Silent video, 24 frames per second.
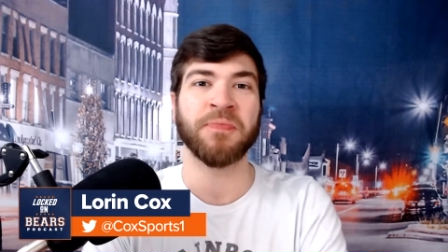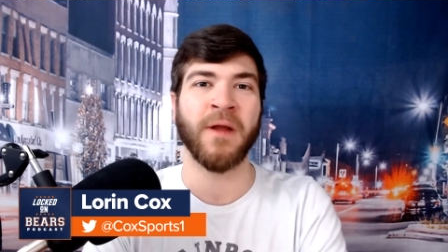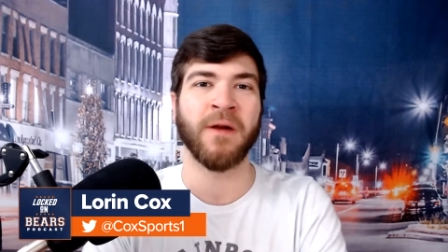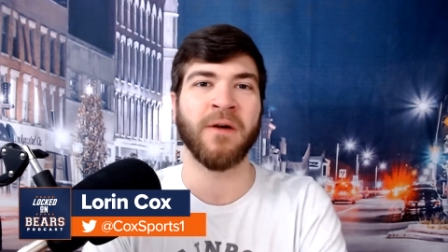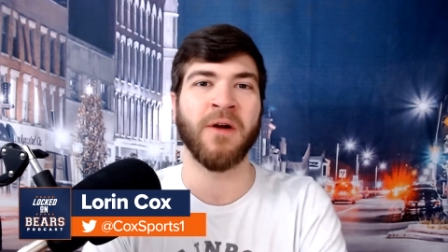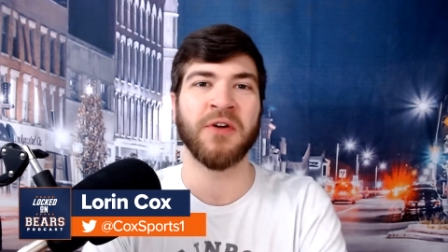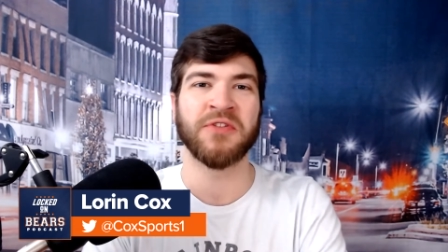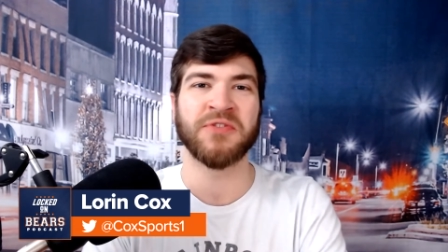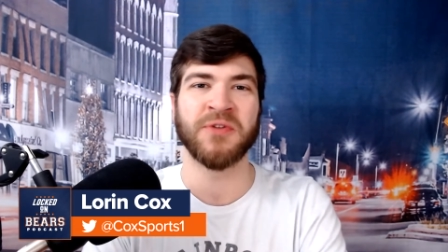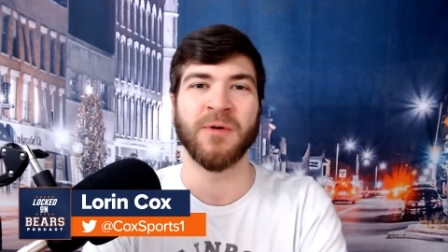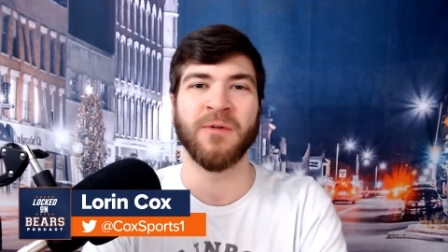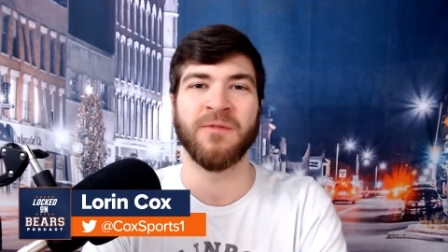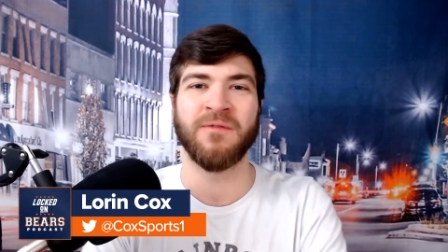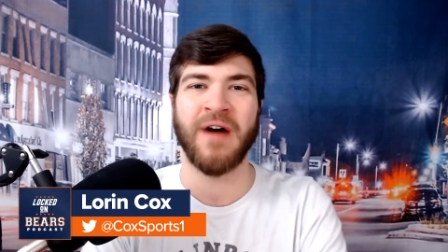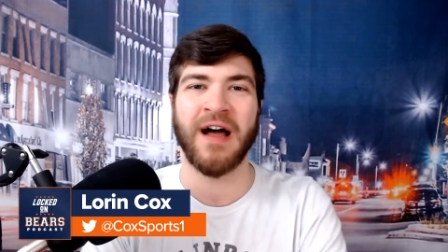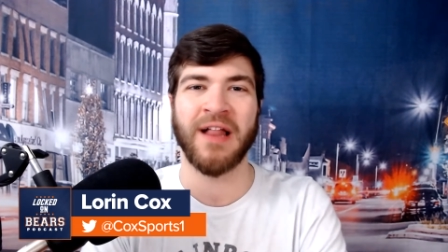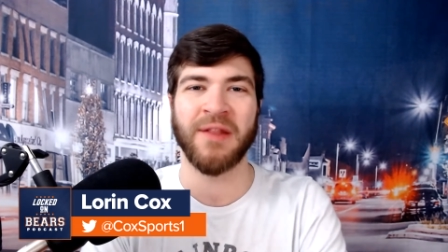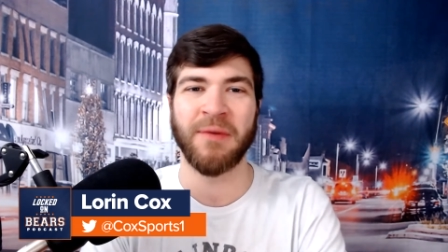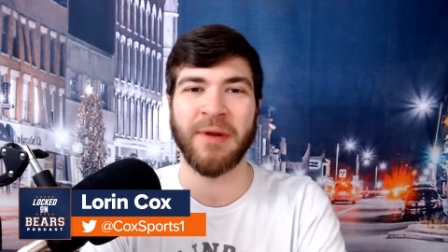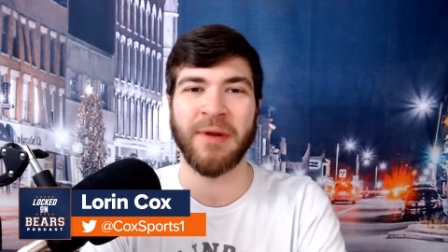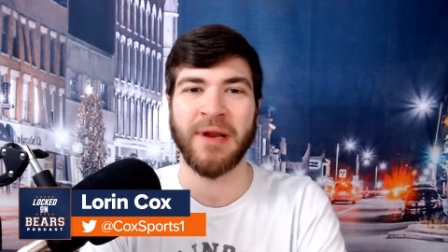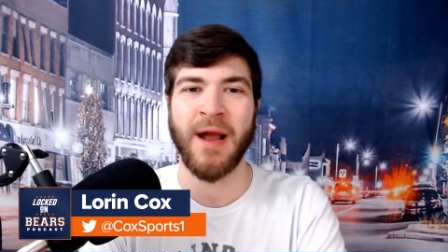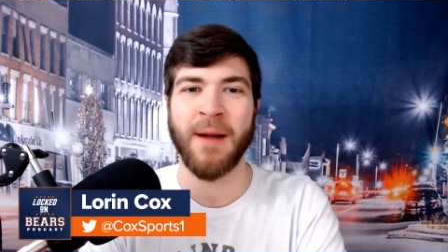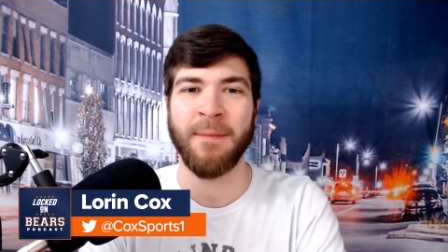they're also
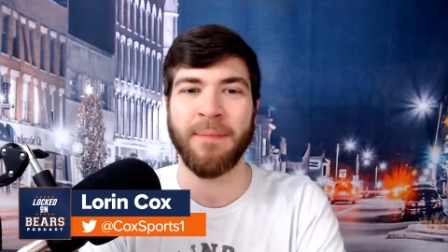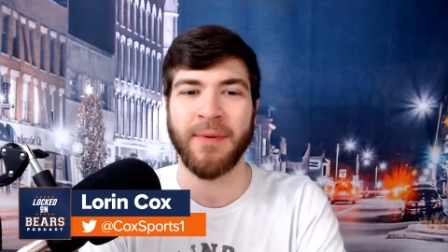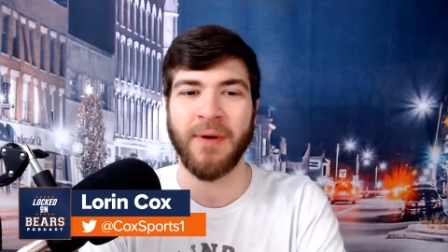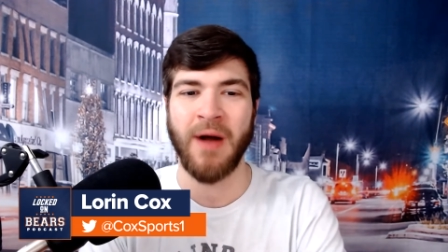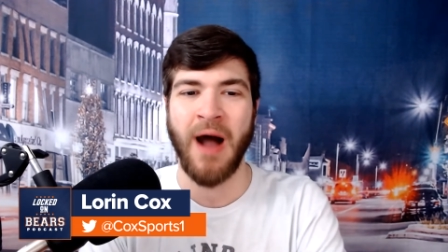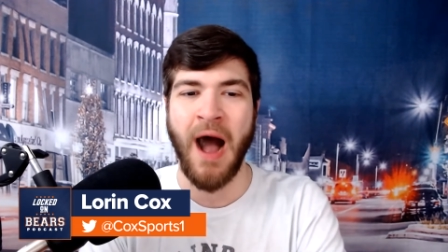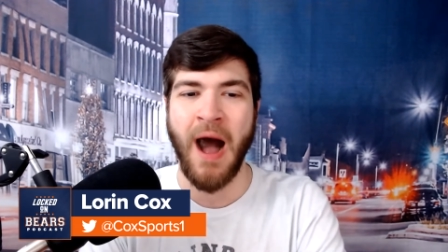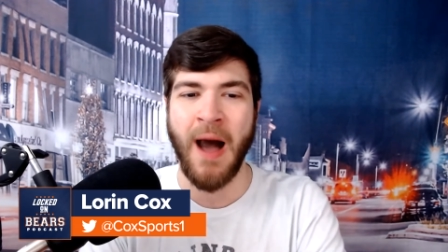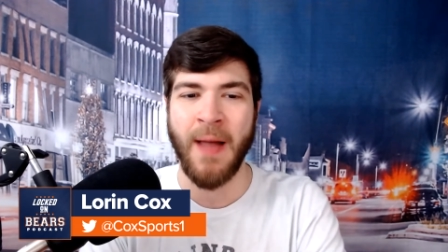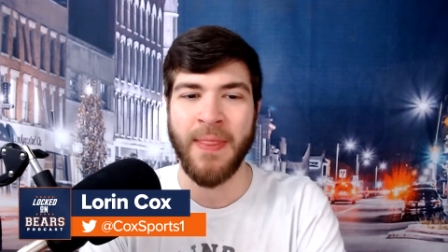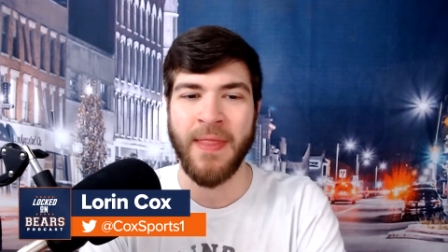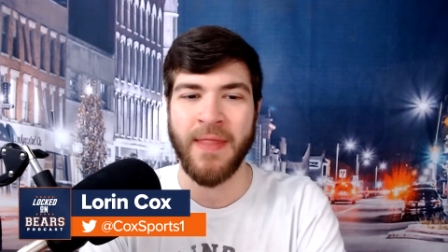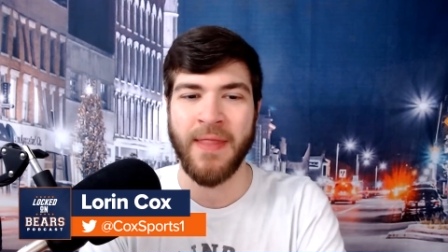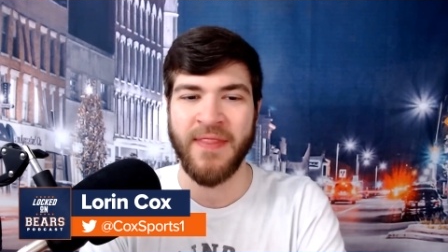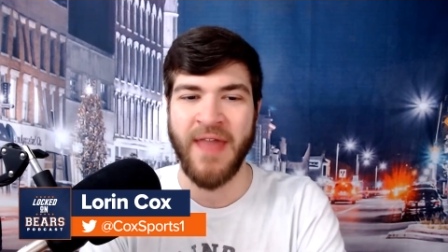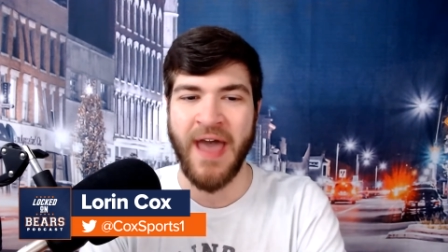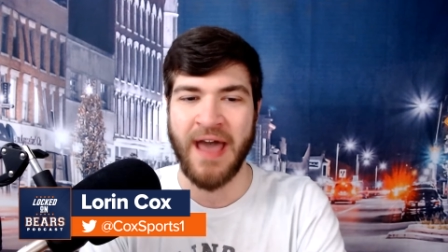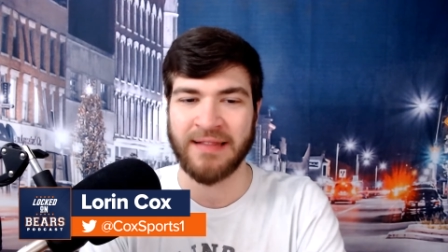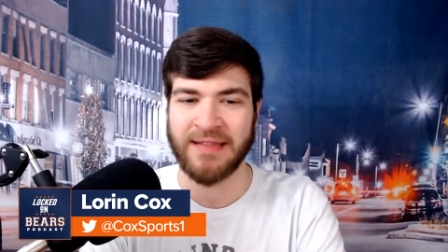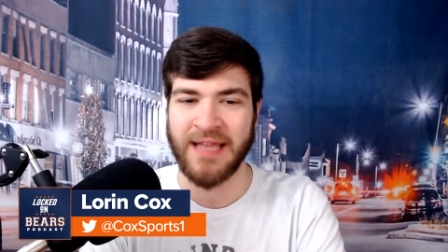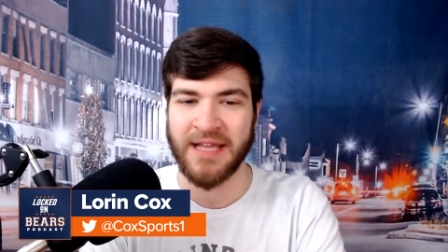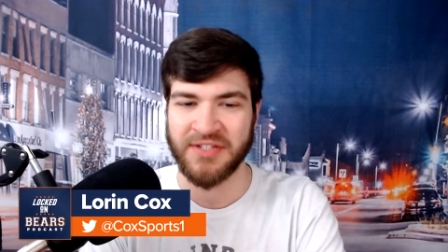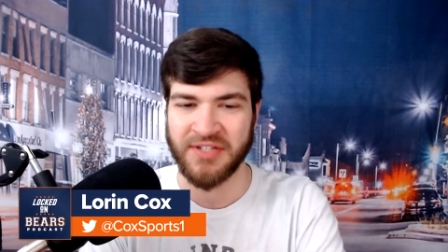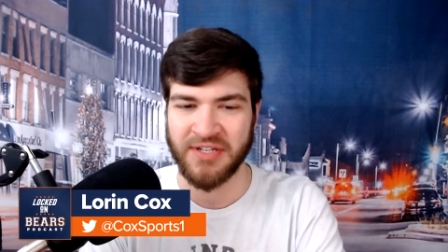following up on
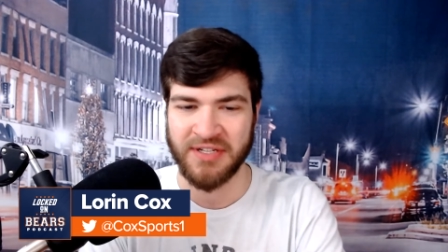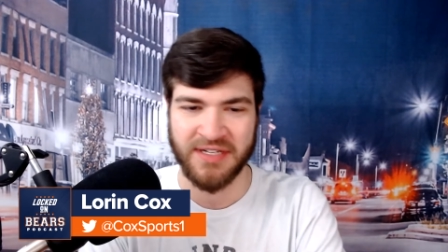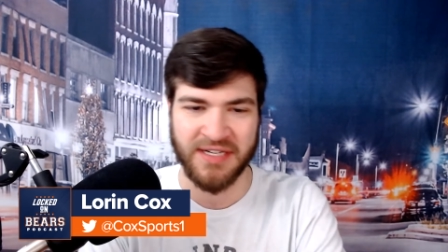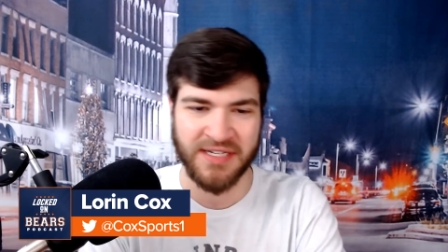that lesson.